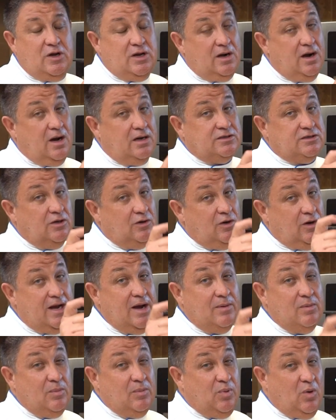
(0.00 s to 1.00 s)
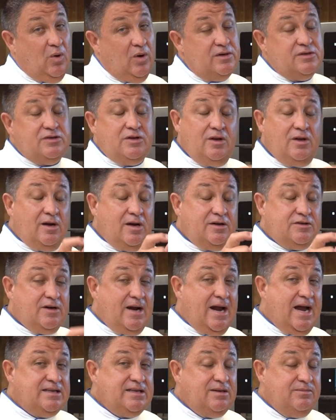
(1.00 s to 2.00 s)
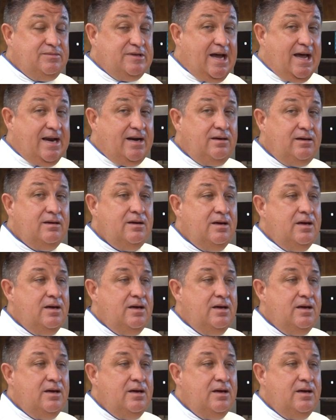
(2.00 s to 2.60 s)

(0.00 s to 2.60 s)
can also look at reports, you look at your HACCP data.